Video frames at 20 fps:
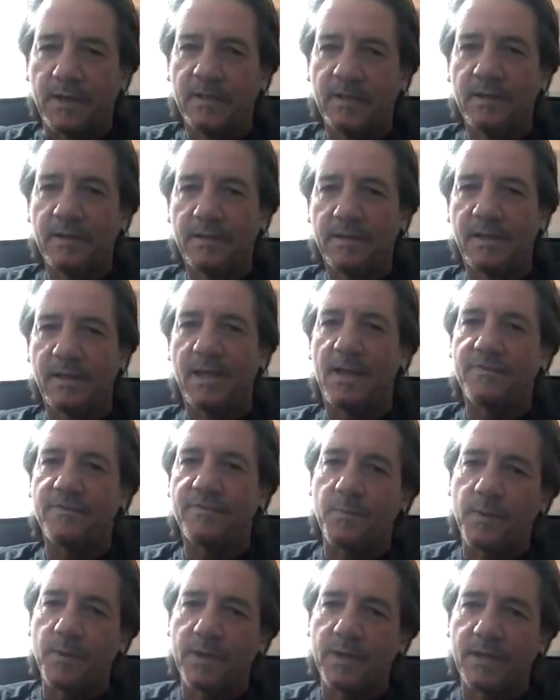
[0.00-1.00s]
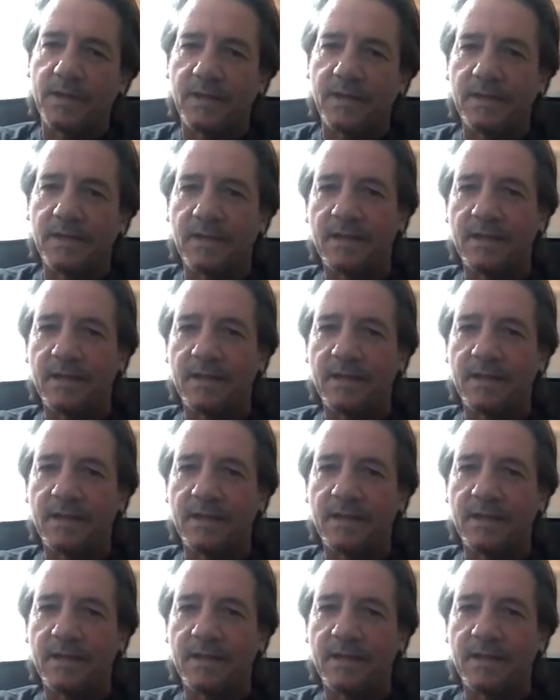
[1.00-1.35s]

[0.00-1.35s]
They have to bring in like